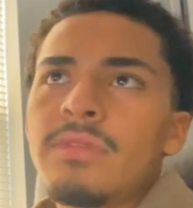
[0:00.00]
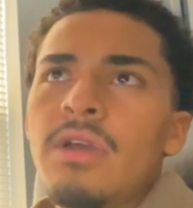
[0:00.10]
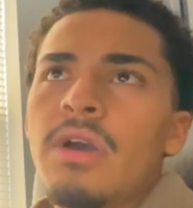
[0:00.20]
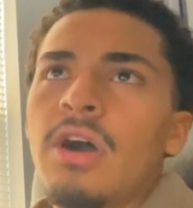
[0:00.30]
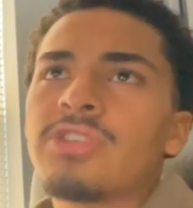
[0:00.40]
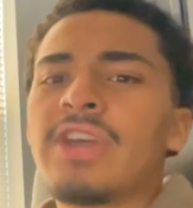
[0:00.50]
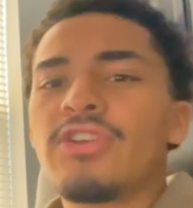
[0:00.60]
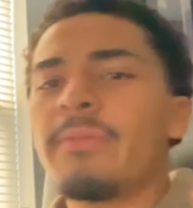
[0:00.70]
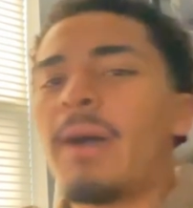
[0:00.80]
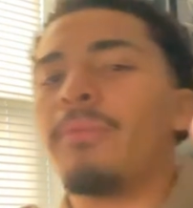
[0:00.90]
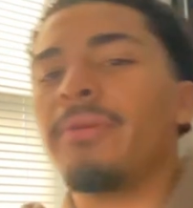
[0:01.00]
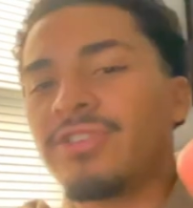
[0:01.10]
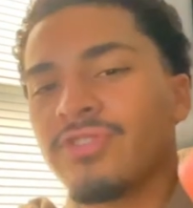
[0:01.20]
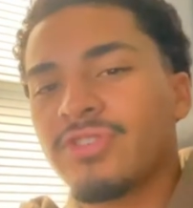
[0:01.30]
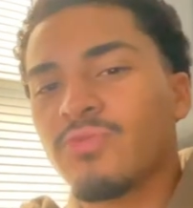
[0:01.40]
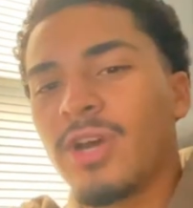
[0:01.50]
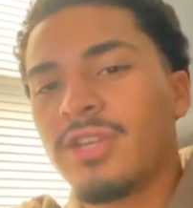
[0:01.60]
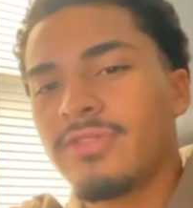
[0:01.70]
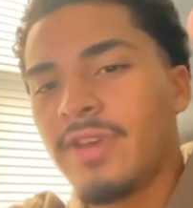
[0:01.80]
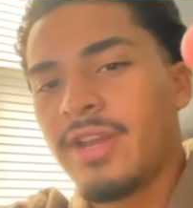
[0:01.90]
Also, I know my boy Matrix is
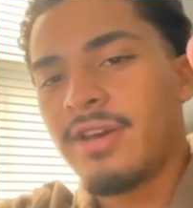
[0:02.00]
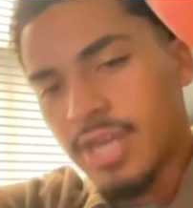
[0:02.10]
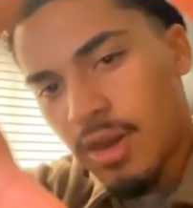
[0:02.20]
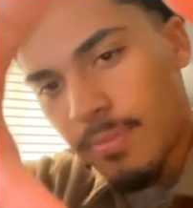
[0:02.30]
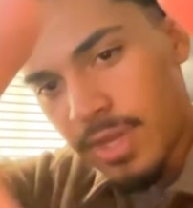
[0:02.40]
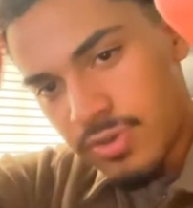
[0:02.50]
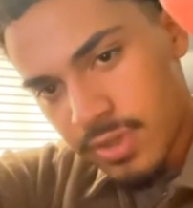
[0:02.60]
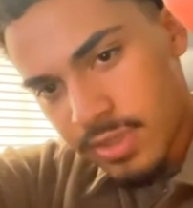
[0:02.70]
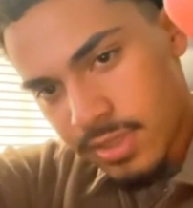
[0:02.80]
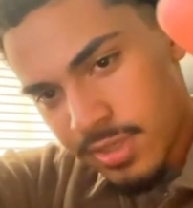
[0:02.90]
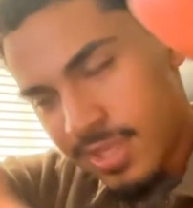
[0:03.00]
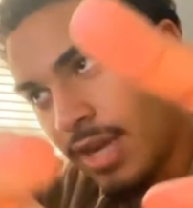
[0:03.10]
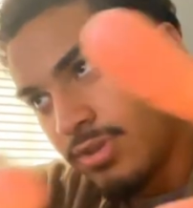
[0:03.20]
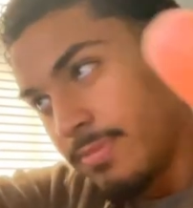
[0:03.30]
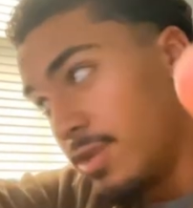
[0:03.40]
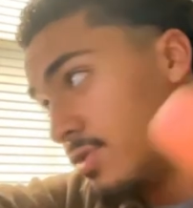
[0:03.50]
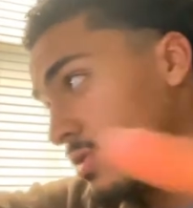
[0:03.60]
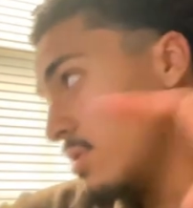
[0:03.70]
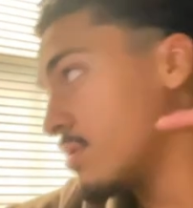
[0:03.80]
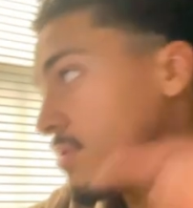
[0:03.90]
watching right now. Shout out Matrix. Shout out to
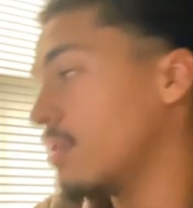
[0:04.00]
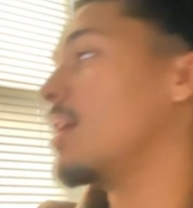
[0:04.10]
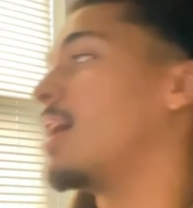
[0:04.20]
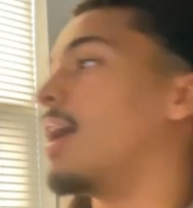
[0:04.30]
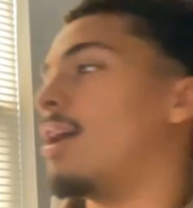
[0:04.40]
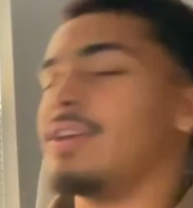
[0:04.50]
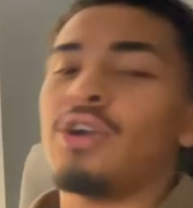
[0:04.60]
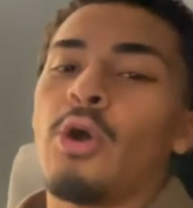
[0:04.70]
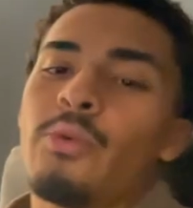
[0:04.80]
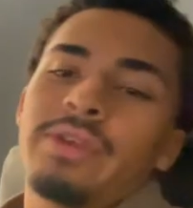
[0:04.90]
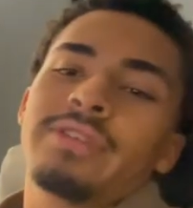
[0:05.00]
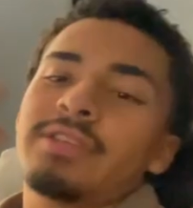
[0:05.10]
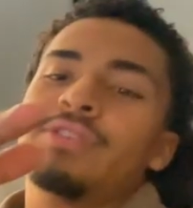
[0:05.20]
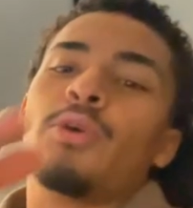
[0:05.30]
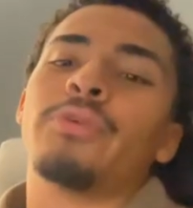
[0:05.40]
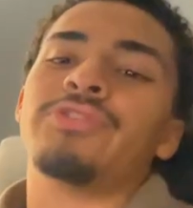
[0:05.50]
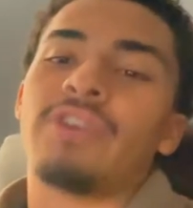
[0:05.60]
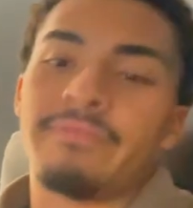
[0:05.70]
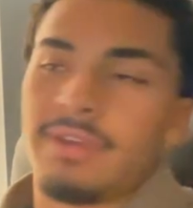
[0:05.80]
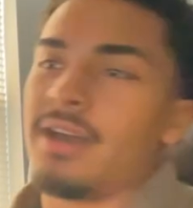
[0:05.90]
Matrix. He's always
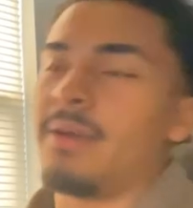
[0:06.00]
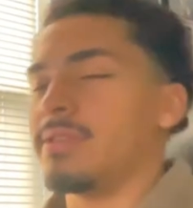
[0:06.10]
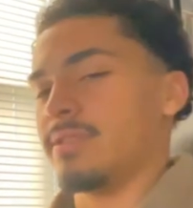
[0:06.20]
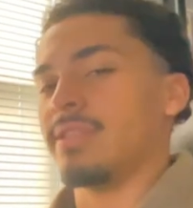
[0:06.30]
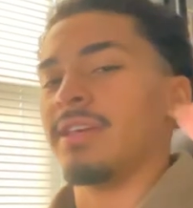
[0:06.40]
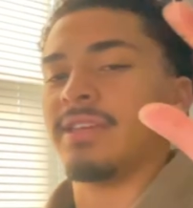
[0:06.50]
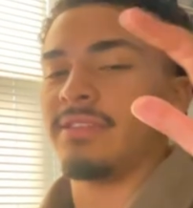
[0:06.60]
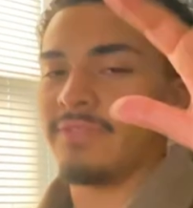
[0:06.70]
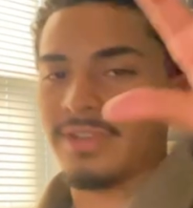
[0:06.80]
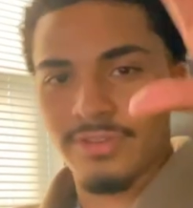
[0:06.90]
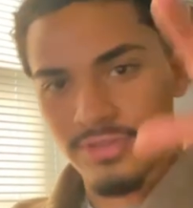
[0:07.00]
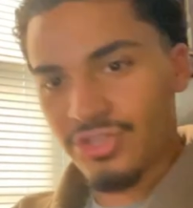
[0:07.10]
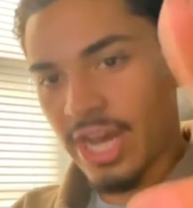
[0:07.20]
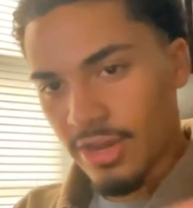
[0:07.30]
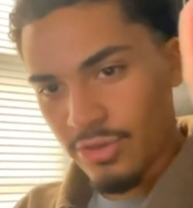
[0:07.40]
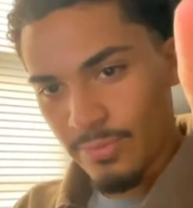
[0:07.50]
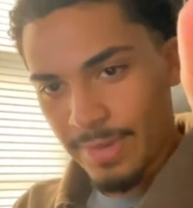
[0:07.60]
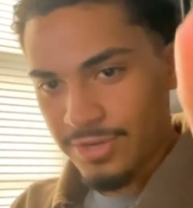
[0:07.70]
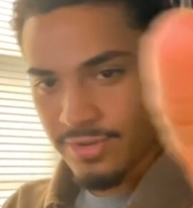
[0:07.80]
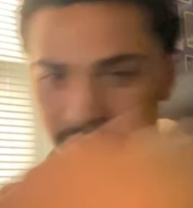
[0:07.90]
dropping comments and liking the video. So shout out you,
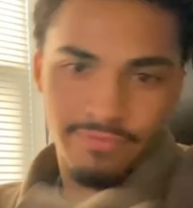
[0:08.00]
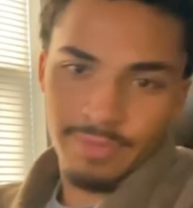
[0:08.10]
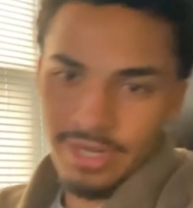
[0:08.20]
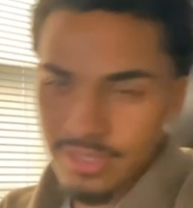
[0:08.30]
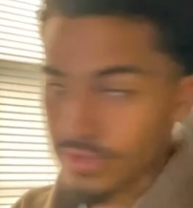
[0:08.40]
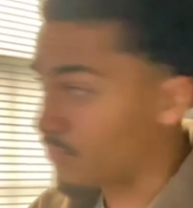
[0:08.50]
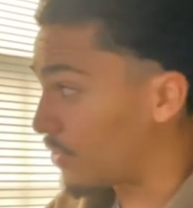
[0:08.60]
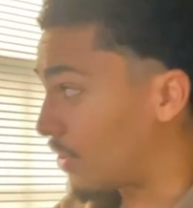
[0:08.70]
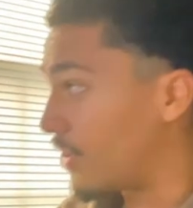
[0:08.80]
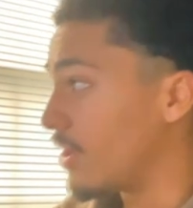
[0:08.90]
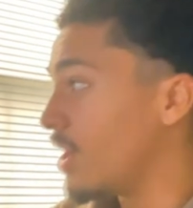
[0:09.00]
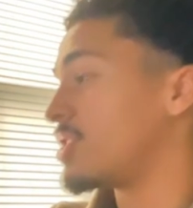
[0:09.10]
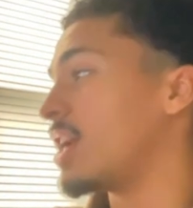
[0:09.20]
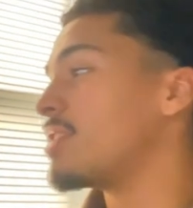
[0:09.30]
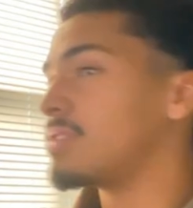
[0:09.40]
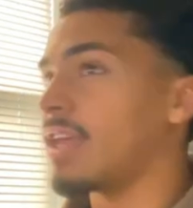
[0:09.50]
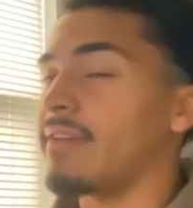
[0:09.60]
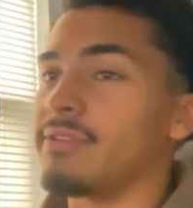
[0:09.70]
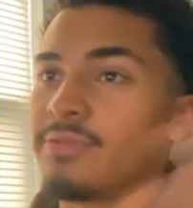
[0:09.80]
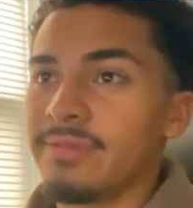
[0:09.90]
Matrix, if you made it this far. Shout out to
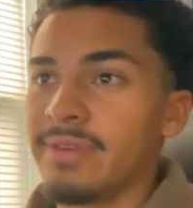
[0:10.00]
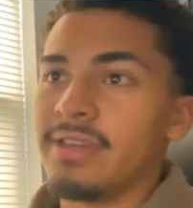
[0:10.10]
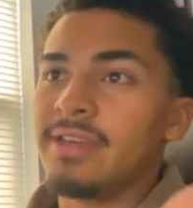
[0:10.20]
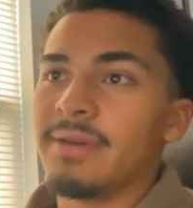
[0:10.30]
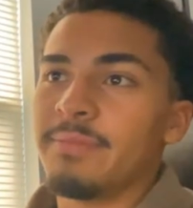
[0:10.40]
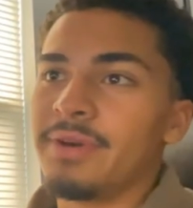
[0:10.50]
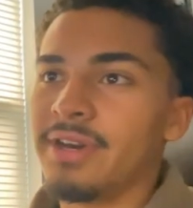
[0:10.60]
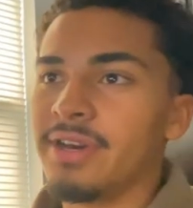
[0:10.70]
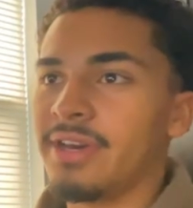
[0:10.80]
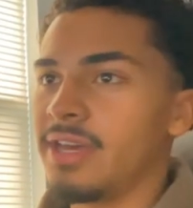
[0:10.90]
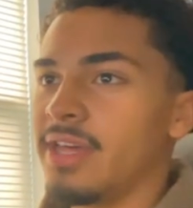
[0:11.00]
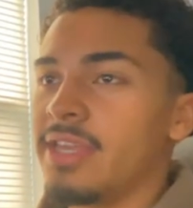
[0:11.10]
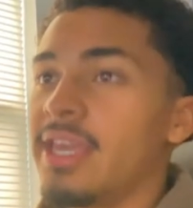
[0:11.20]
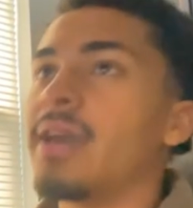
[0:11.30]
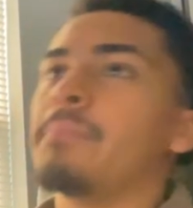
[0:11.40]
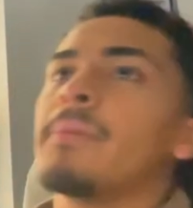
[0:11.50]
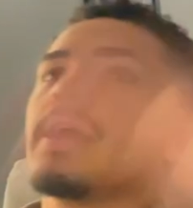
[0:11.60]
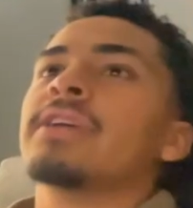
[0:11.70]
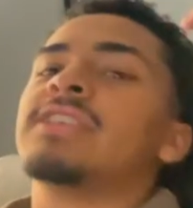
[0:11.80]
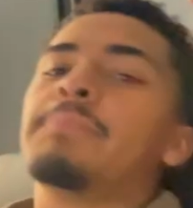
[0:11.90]
everyone, man. But yeah,
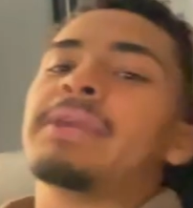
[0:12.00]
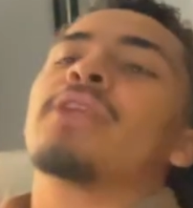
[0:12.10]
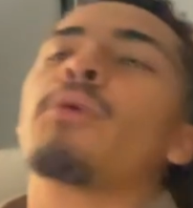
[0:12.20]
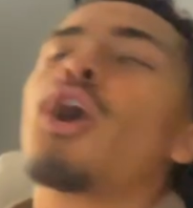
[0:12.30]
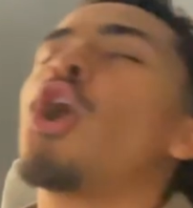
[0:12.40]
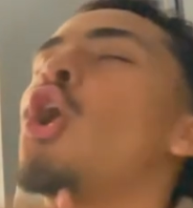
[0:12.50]
CPI tomorrow.